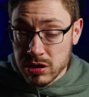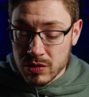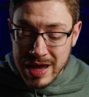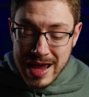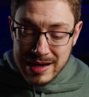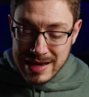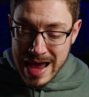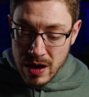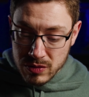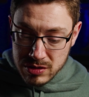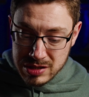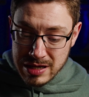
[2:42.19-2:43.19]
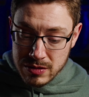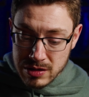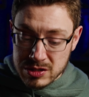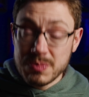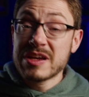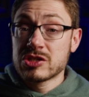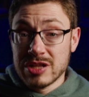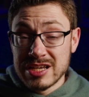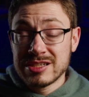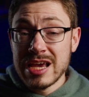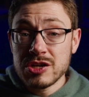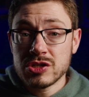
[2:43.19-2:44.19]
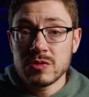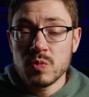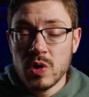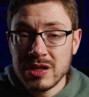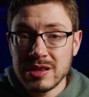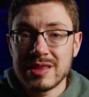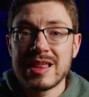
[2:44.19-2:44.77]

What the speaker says: Okay, now the specialization one,